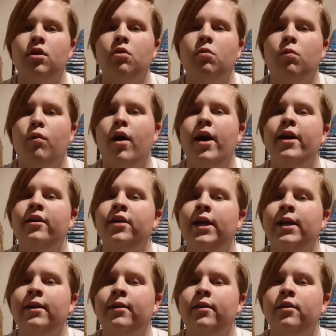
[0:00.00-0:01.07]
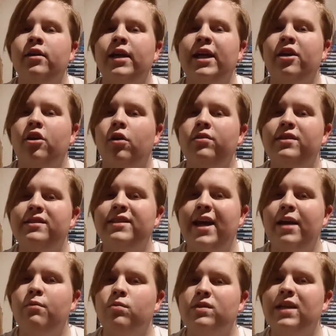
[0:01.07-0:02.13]
why in God's
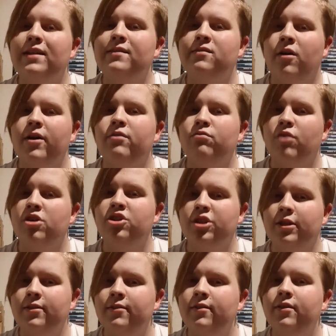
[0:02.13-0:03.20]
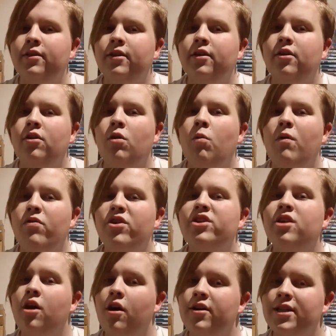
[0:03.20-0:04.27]
name was that sign Russian when the
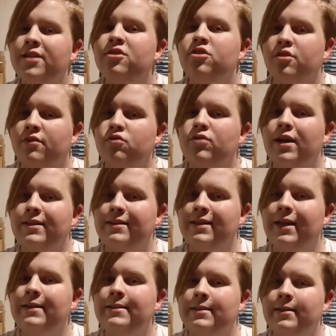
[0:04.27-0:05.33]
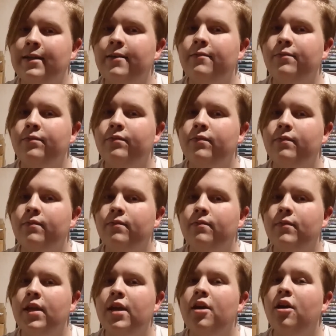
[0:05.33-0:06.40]
TARDIS should have translated it?
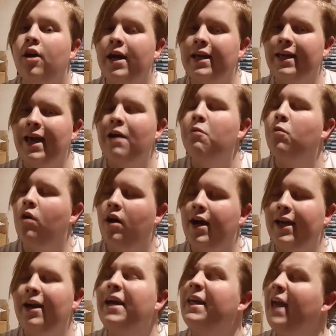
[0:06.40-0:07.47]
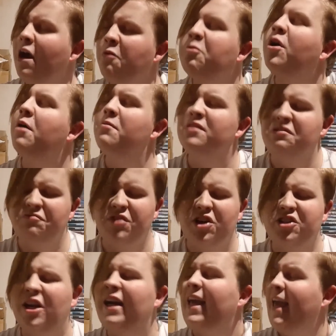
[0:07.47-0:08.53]
I get why it was in
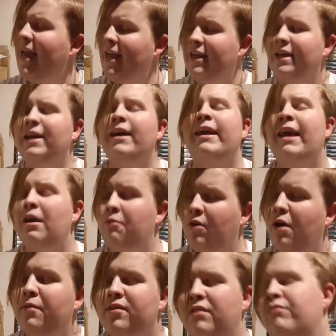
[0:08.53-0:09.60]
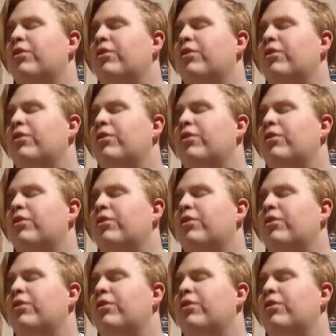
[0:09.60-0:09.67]
Russian. I hear you. I get why it was in